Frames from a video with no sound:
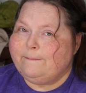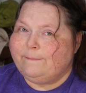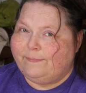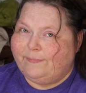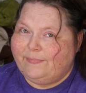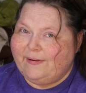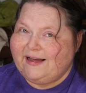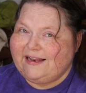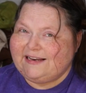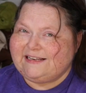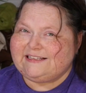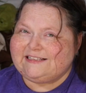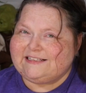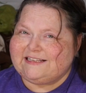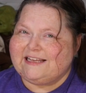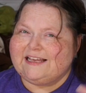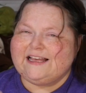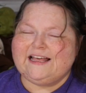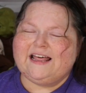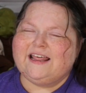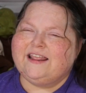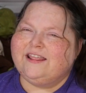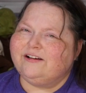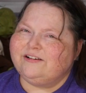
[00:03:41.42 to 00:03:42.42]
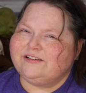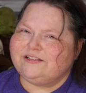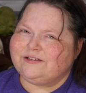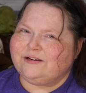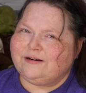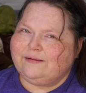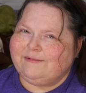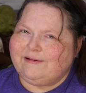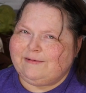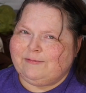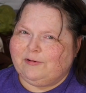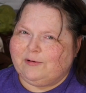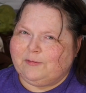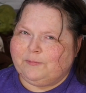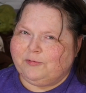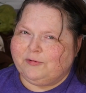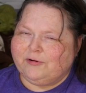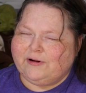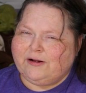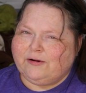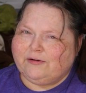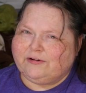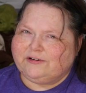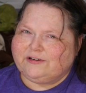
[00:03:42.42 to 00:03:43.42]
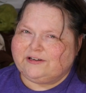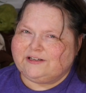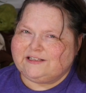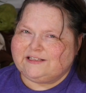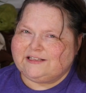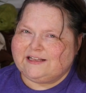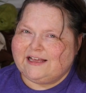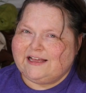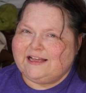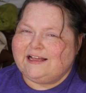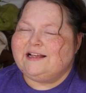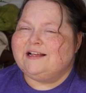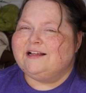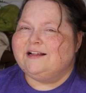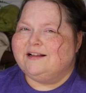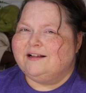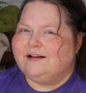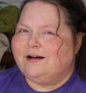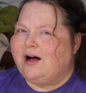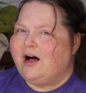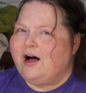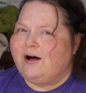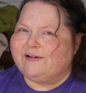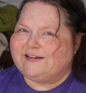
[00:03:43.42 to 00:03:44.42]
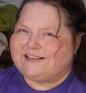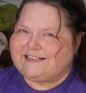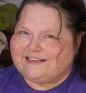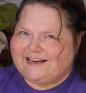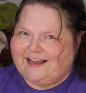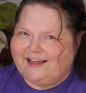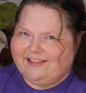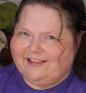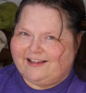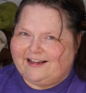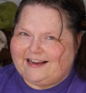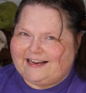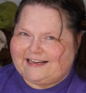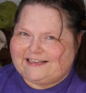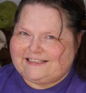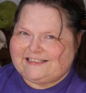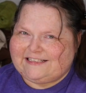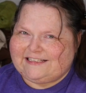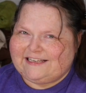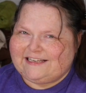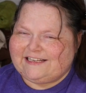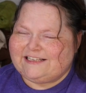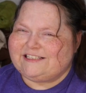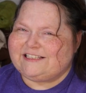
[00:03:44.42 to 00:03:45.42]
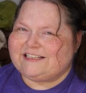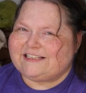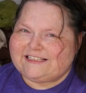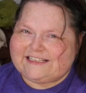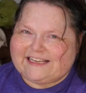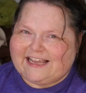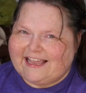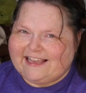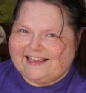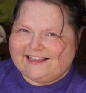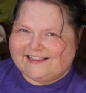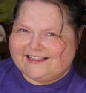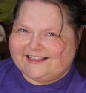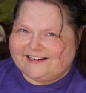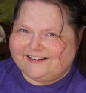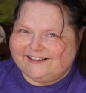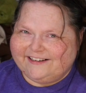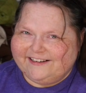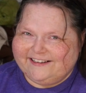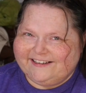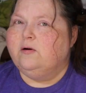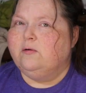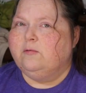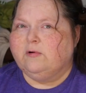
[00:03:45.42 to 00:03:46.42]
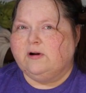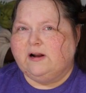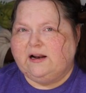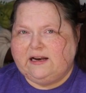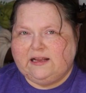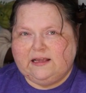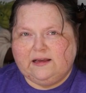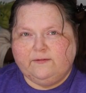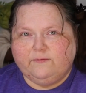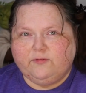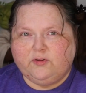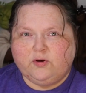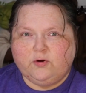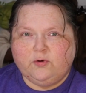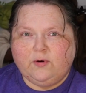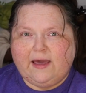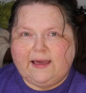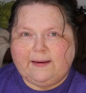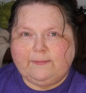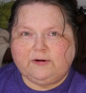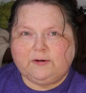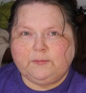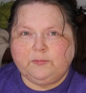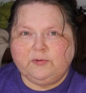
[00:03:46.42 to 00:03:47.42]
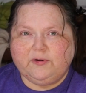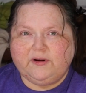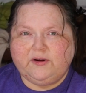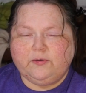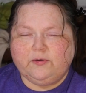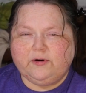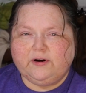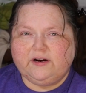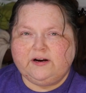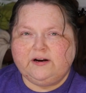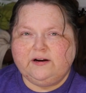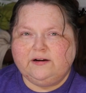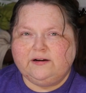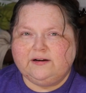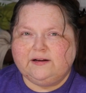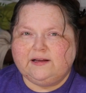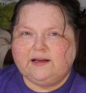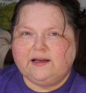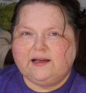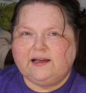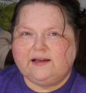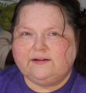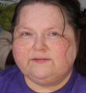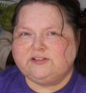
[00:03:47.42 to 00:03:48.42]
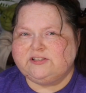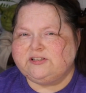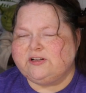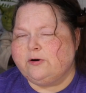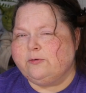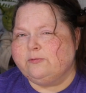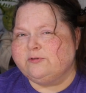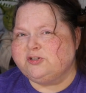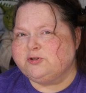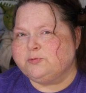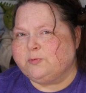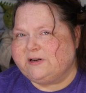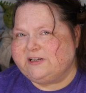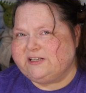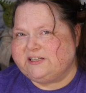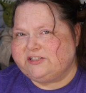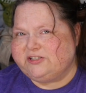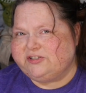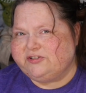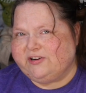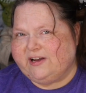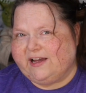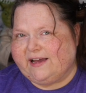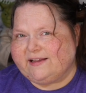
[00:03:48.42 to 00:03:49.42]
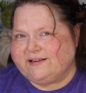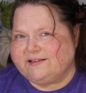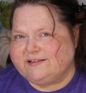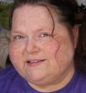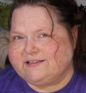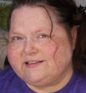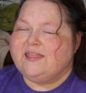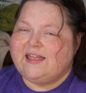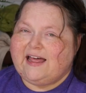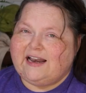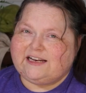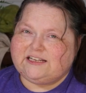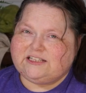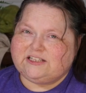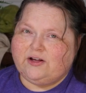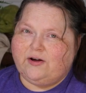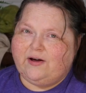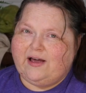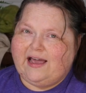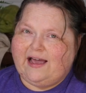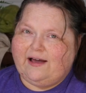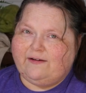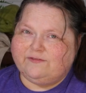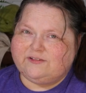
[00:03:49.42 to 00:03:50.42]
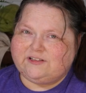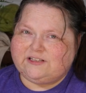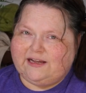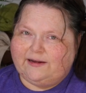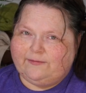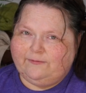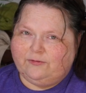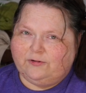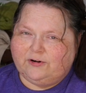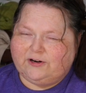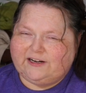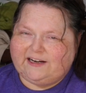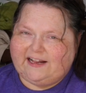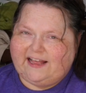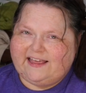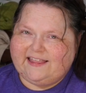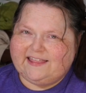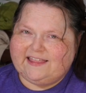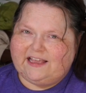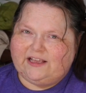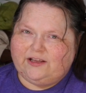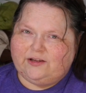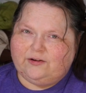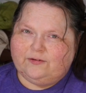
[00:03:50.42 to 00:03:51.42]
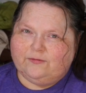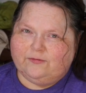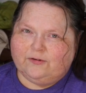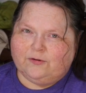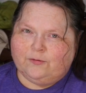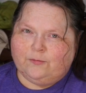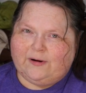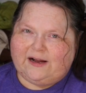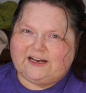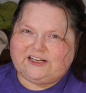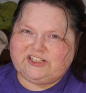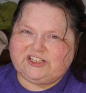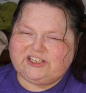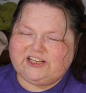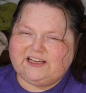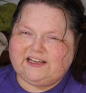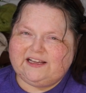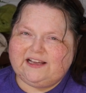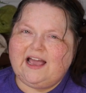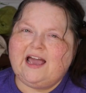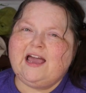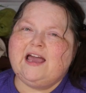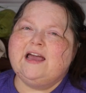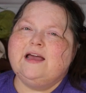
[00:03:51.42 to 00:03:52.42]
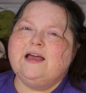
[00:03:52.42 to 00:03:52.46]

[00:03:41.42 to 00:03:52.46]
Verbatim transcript: But there's going to be more pre-orders always not lost. Just hang in there. Were any of you able to pre-order? If so, which one did you get? That is all I have time for today. Thank you for watching.